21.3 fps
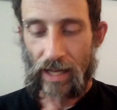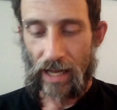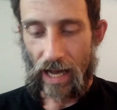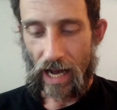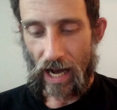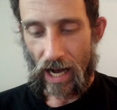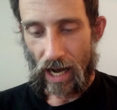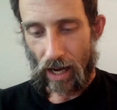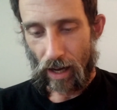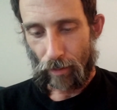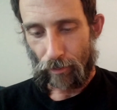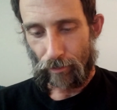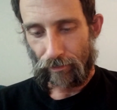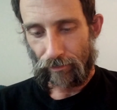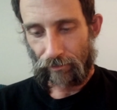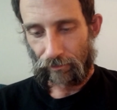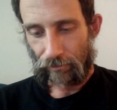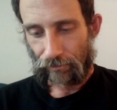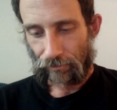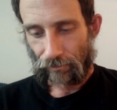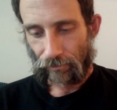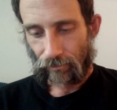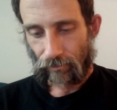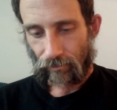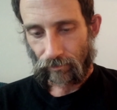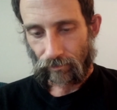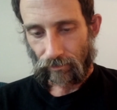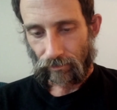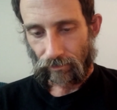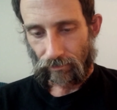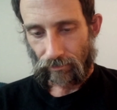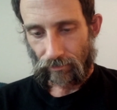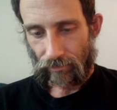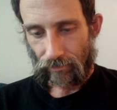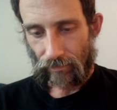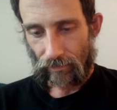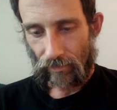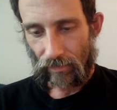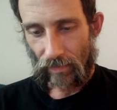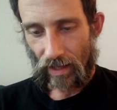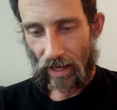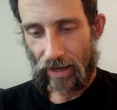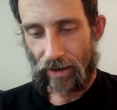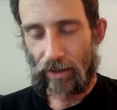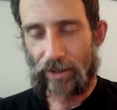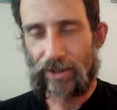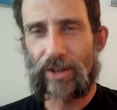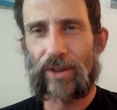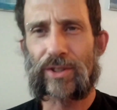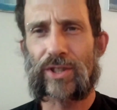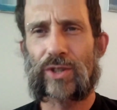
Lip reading: And also